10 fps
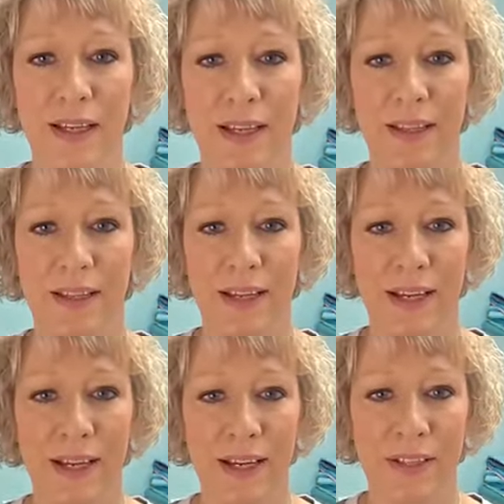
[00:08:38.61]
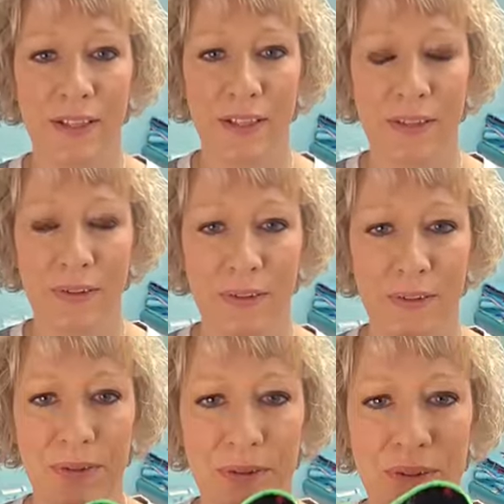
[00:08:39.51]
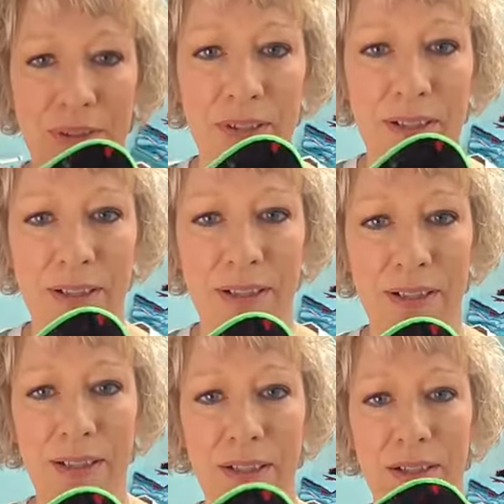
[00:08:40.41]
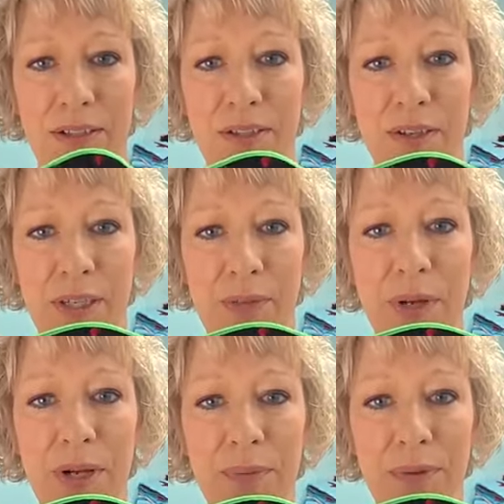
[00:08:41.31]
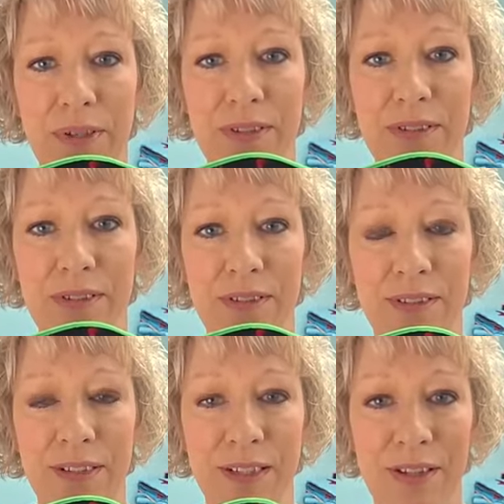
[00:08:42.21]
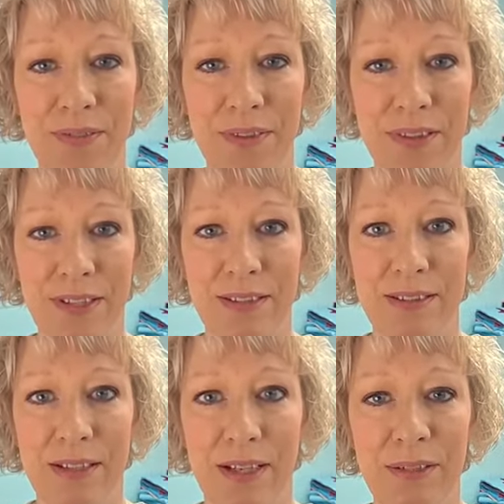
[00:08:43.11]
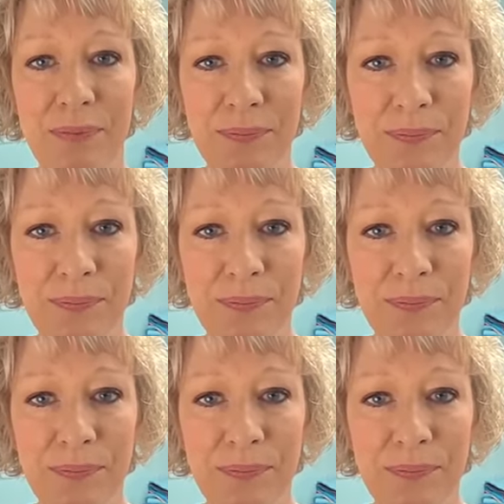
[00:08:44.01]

And then I had the cute little doggy paw prints for the inside.